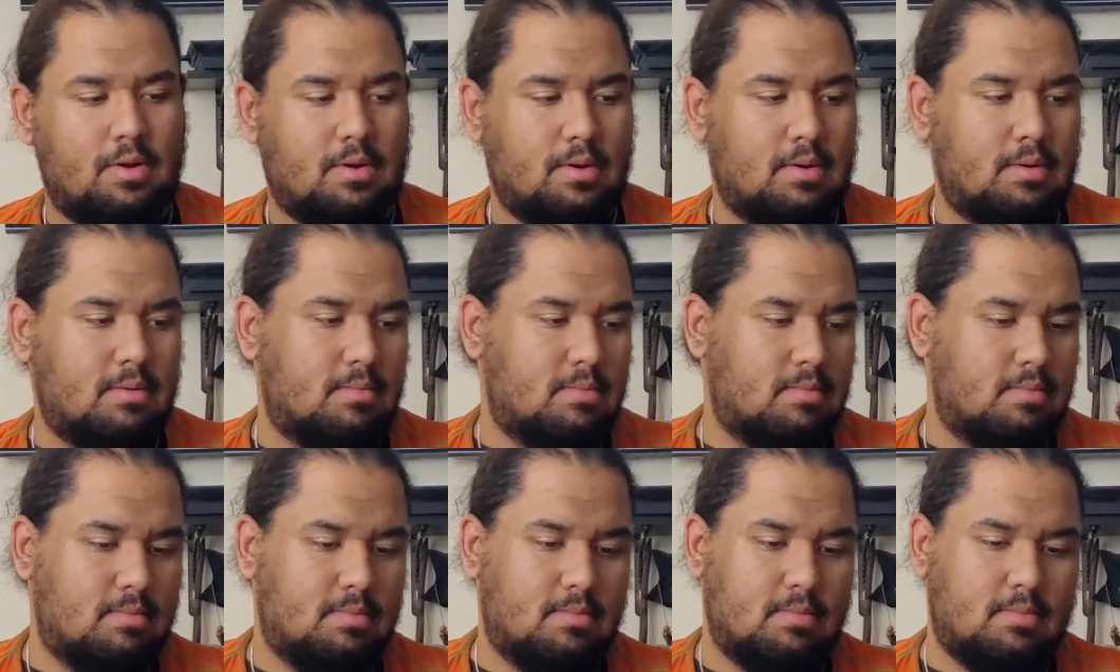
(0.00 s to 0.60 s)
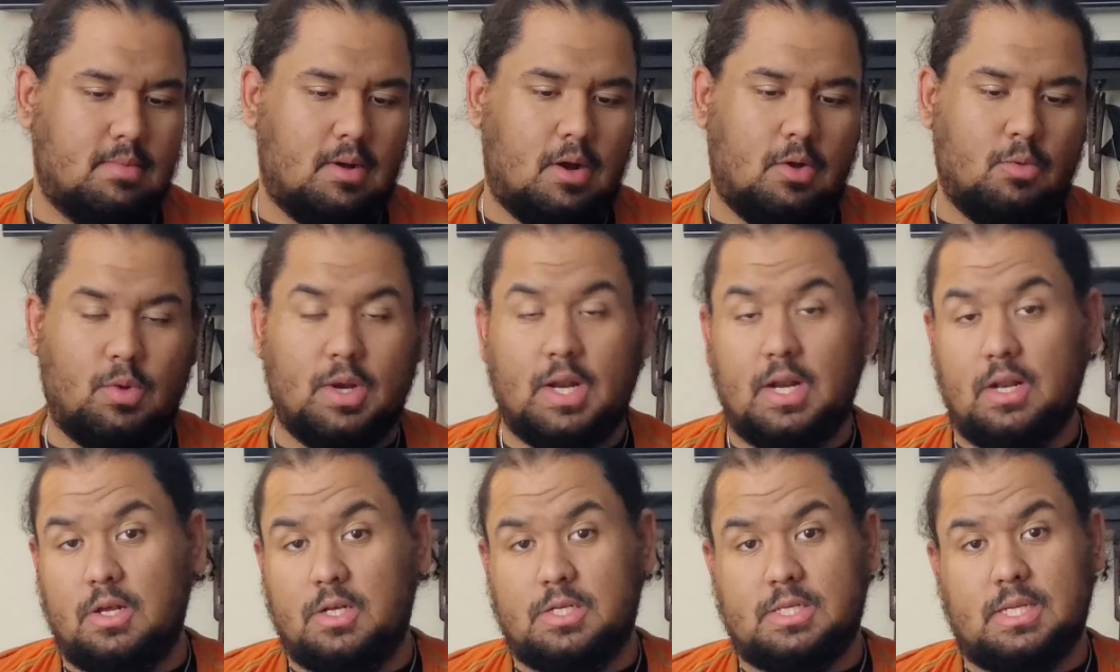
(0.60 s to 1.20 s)
on
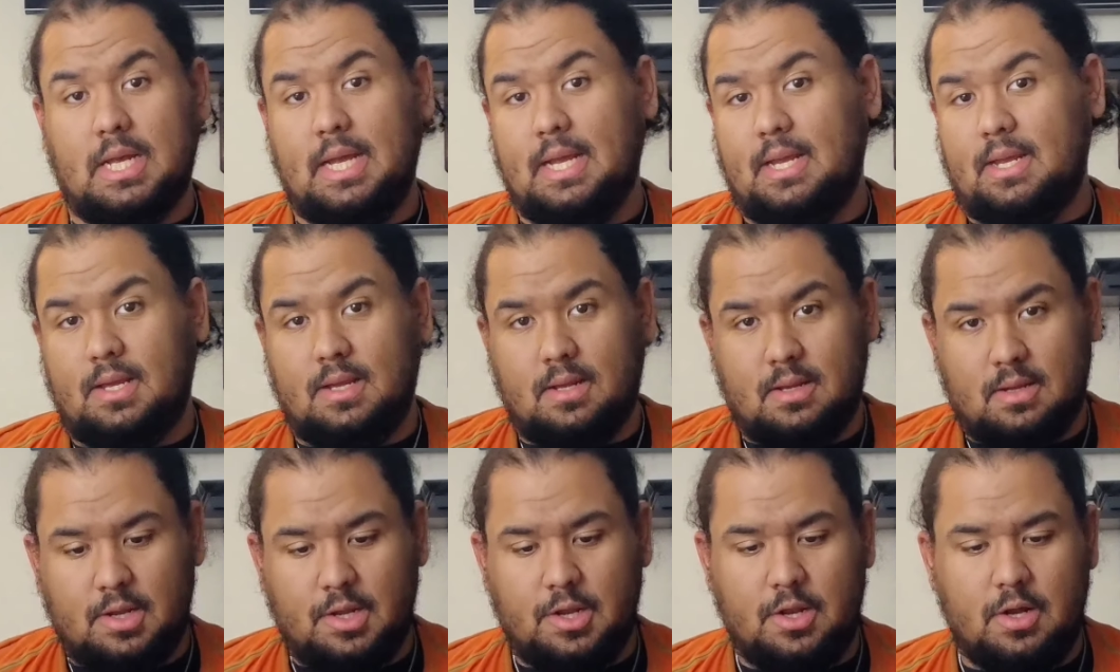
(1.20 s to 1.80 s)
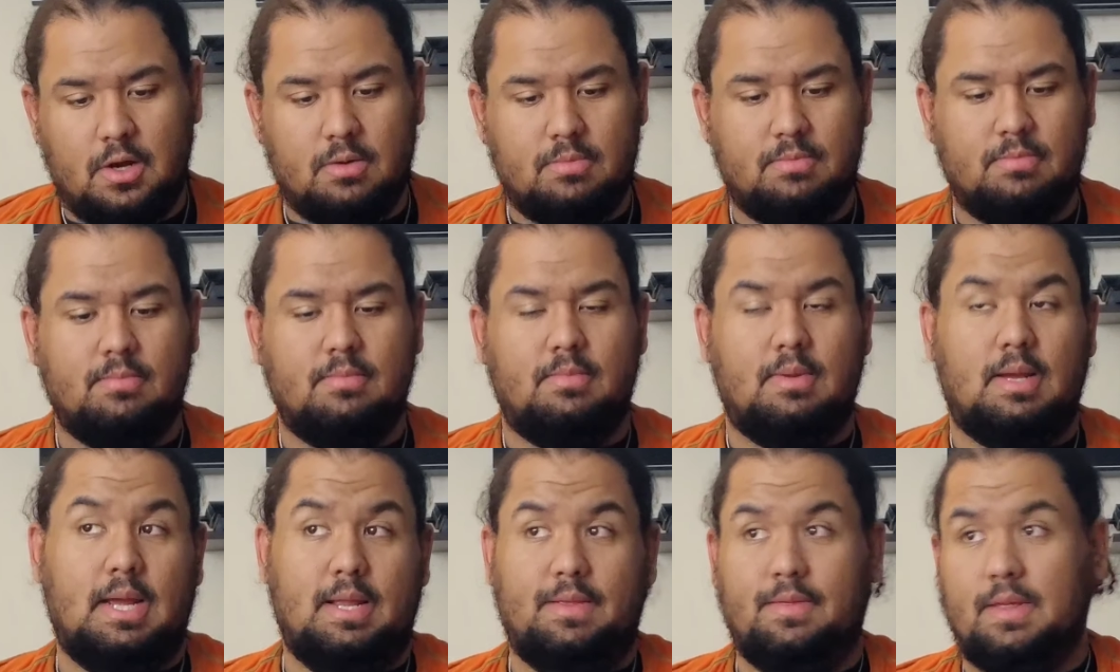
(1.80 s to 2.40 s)
what it looks like, you know,
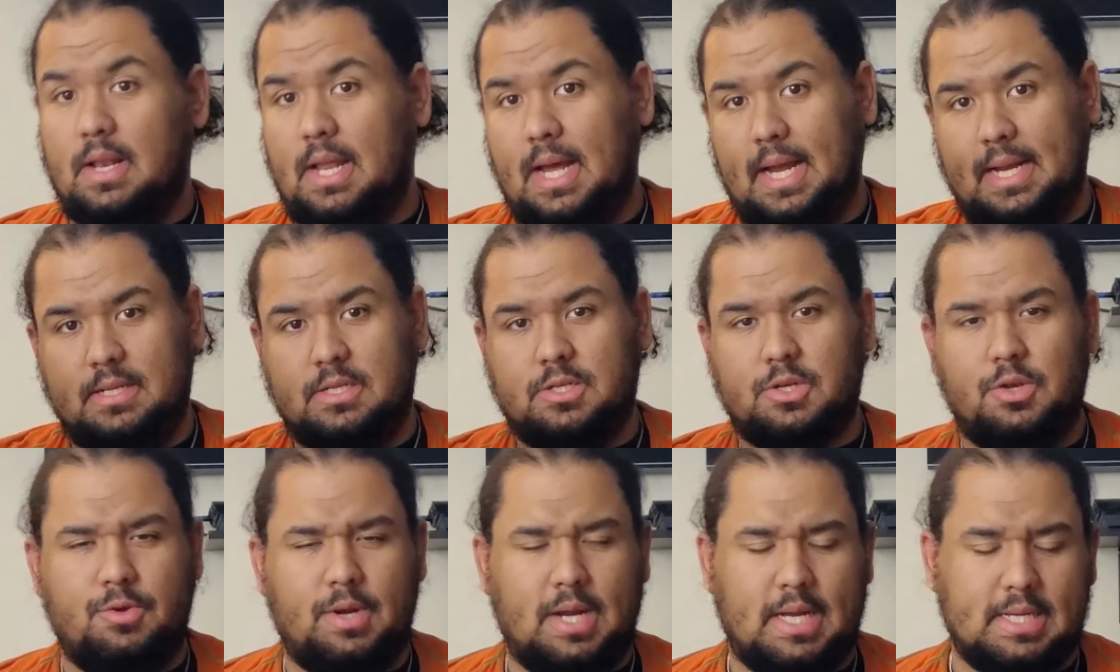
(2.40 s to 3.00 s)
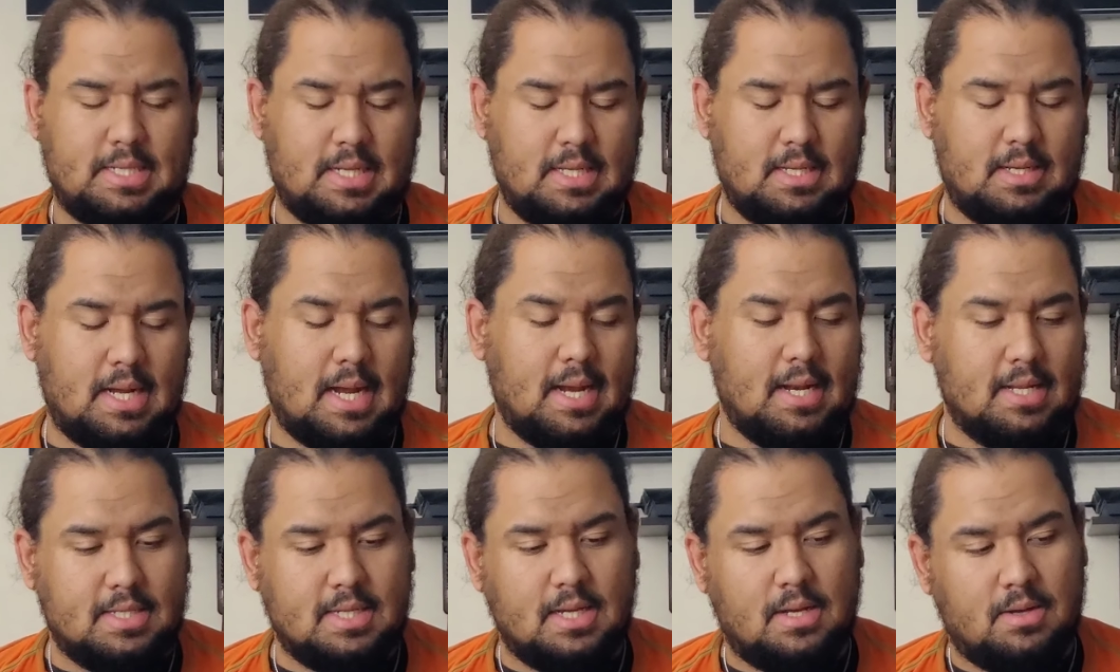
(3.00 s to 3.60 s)
in the light, so you guys can
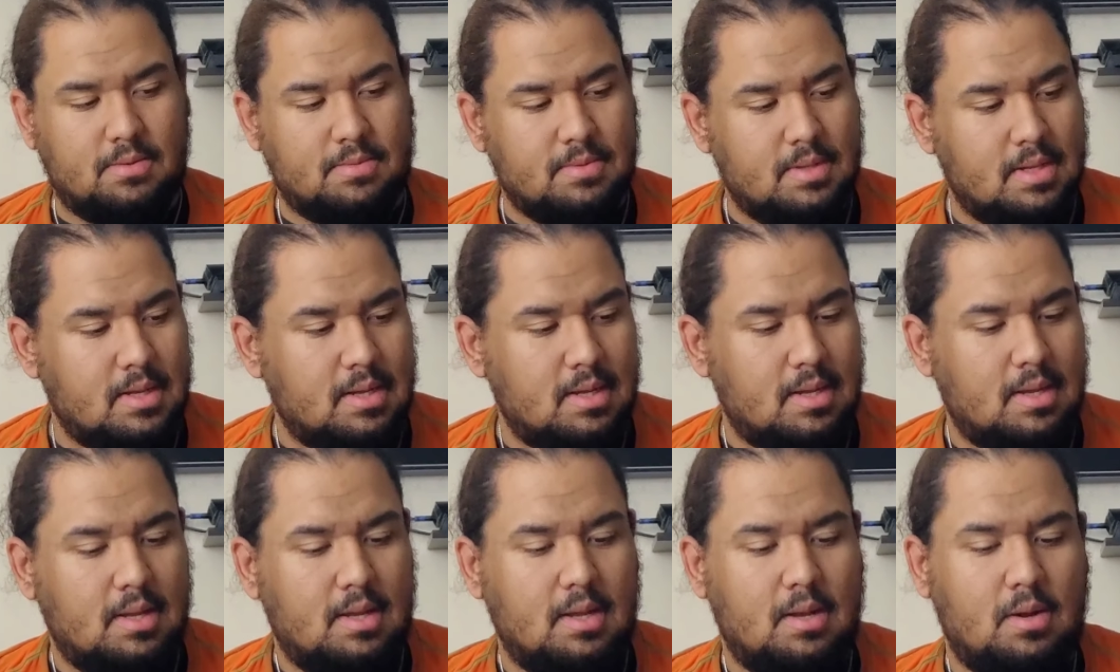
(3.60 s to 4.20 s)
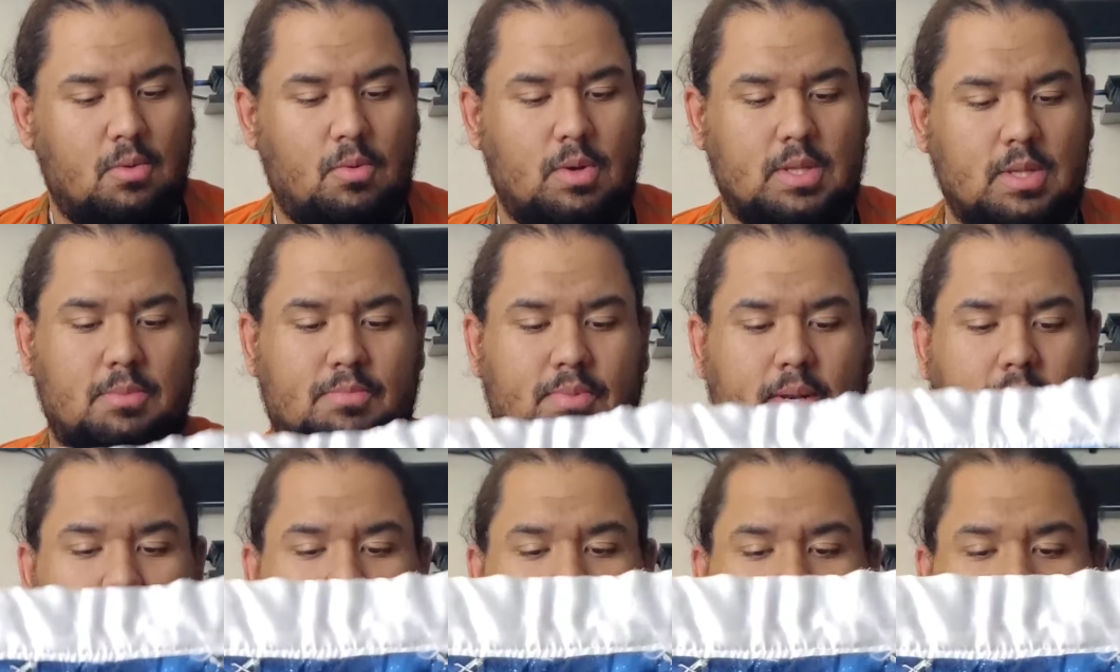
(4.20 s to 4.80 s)
kind of tell what the
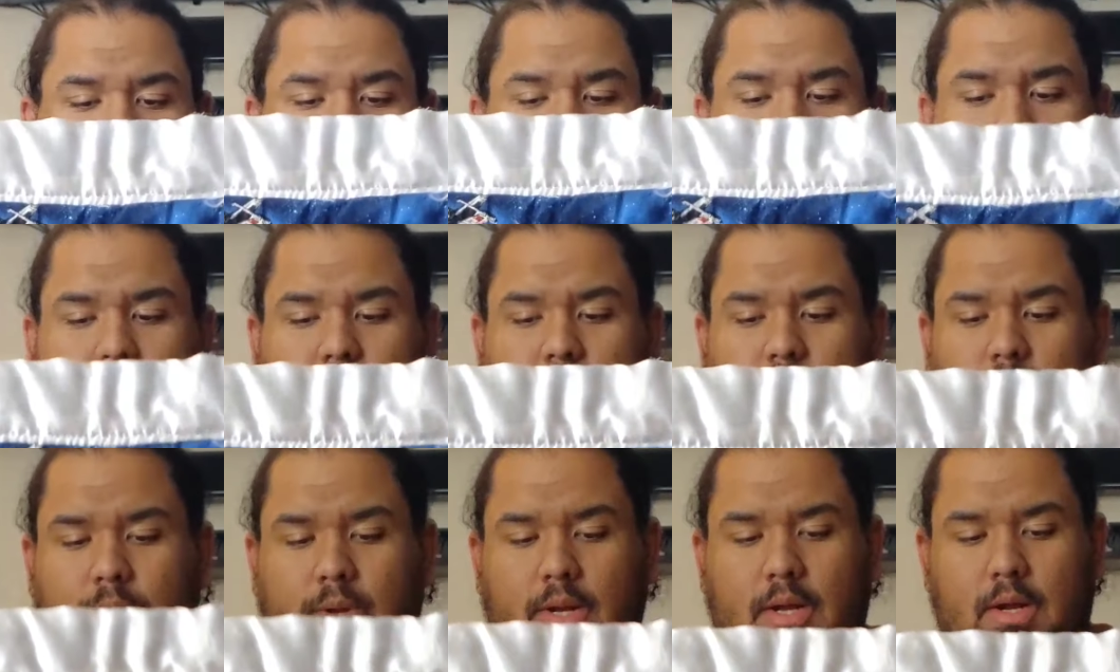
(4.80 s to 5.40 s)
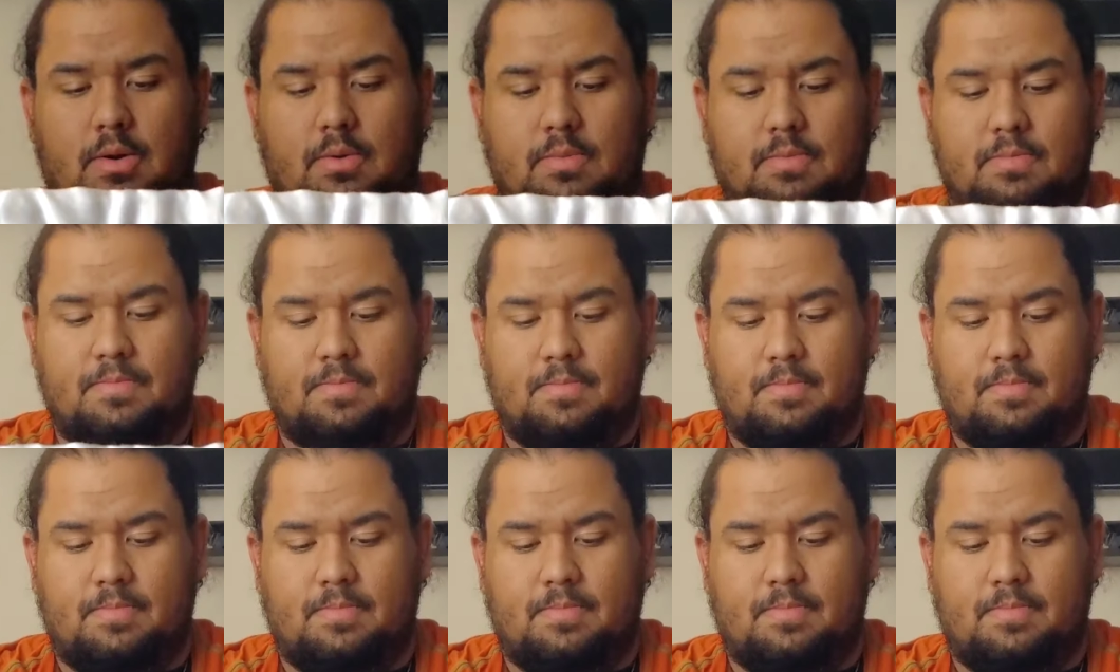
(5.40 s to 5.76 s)
blade looks like. So here we go.